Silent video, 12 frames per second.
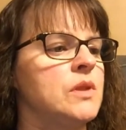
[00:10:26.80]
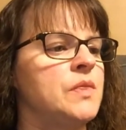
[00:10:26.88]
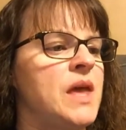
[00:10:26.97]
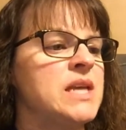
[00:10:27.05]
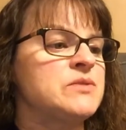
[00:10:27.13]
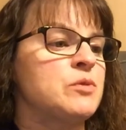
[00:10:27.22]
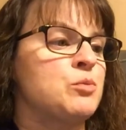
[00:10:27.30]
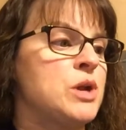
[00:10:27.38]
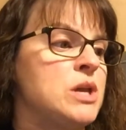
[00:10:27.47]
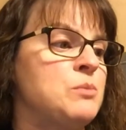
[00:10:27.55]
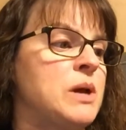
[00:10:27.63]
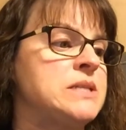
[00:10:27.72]
Thanks for
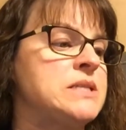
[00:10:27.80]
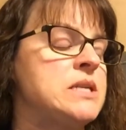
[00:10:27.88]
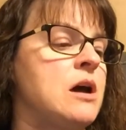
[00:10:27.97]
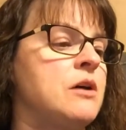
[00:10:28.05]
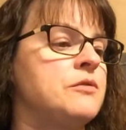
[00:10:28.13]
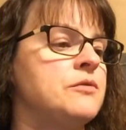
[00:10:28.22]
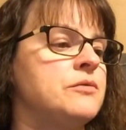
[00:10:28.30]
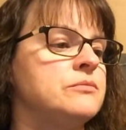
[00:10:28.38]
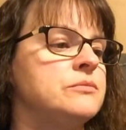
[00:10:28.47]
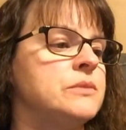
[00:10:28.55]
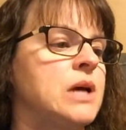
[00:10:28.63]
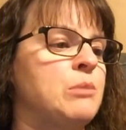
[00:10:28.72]
bringing my stuff,
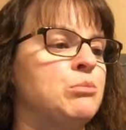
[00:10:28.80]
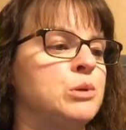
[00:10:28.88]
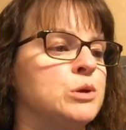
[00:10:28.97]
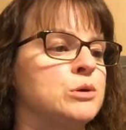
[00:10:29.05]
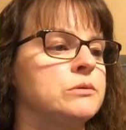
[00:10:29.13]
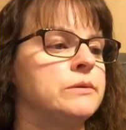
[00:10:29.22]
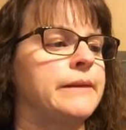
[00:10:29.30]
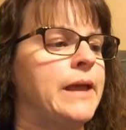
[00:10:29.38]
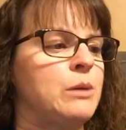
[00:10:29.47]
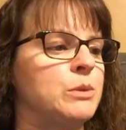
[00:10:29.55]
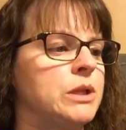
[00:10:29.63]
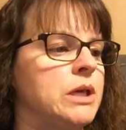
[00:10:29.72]
I blurt
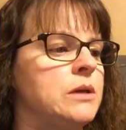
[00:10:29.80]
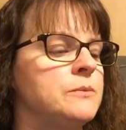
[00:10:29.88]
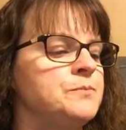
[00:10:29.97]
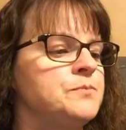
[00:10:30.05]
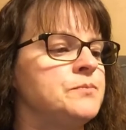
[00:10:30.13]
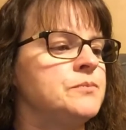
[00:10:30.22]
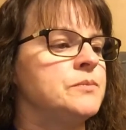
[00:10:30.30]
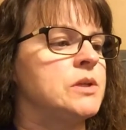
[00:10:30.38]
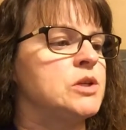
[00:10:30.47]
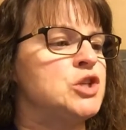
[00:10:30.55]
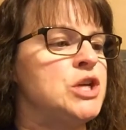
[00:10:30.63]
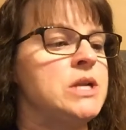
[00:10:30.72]
lamely.
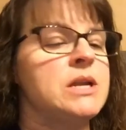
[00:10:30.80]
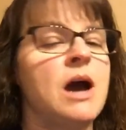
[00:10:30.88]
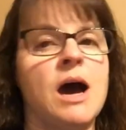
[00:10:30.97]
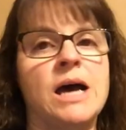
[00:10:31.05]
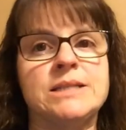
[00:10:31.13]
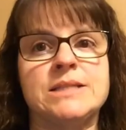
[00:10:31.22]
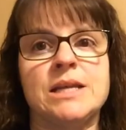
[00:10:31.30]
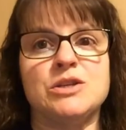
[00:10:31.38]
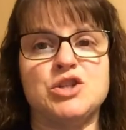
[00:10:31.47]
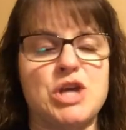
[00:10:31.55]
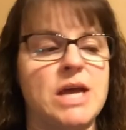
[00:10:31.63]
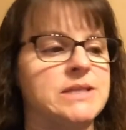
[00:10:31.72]
She nods
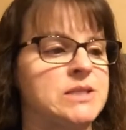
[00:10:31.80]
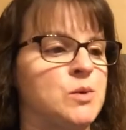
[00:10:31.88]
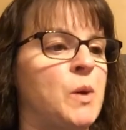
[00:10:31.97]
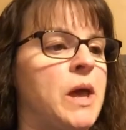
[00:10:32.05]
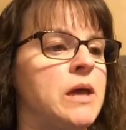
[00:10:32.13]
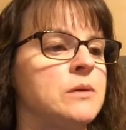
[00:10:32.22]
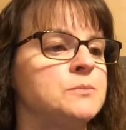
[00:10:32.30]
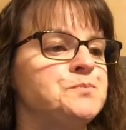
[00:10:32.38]
and jets away.